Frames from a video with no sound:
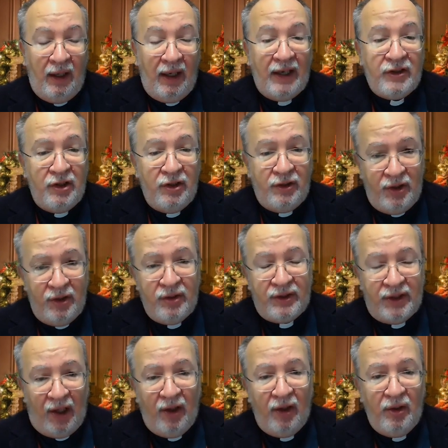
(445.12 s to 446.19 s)
And as you do
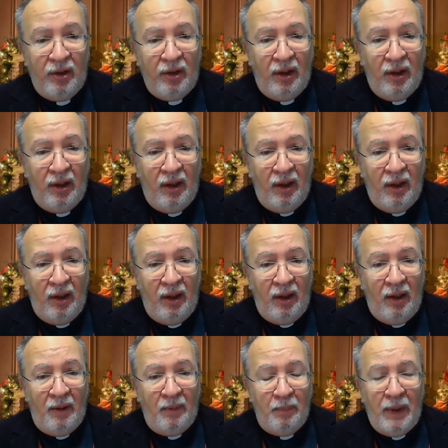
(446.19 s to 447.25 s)
so,
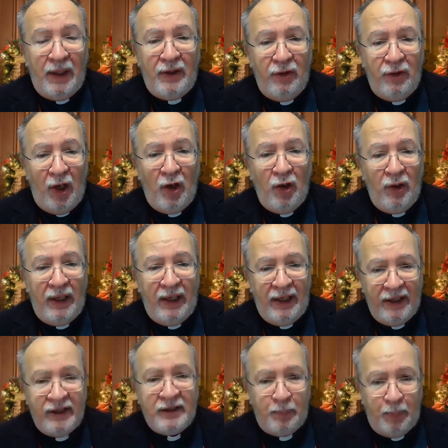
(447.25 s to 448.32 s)
may you know
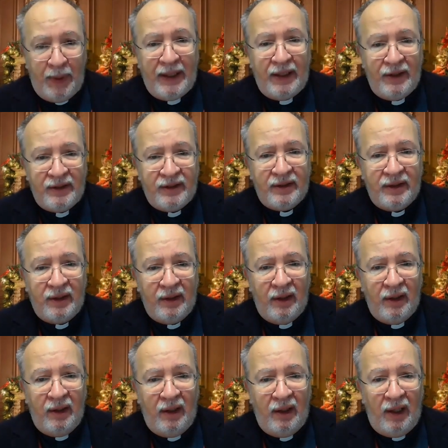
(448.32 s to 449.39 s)
his peace
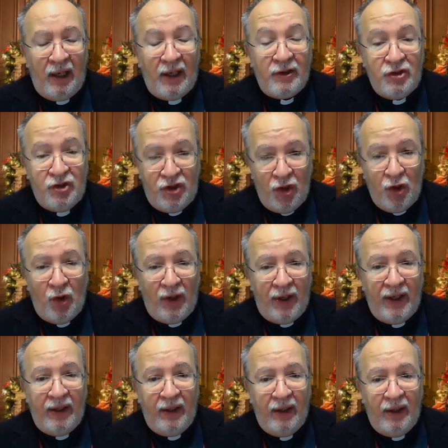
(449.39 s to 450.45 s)
and
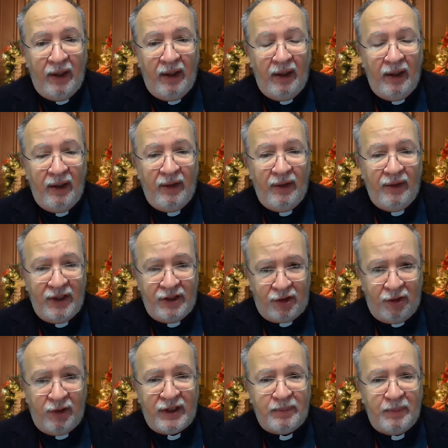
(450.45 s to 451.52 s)
joy this
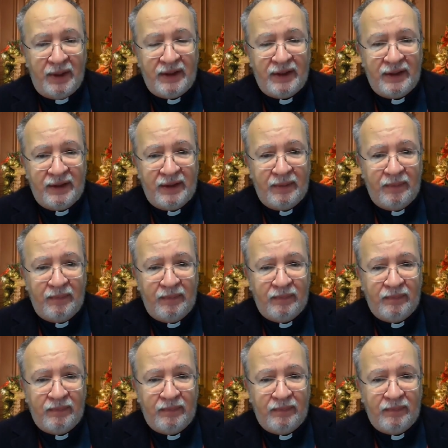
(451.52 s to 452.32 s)
Christmas.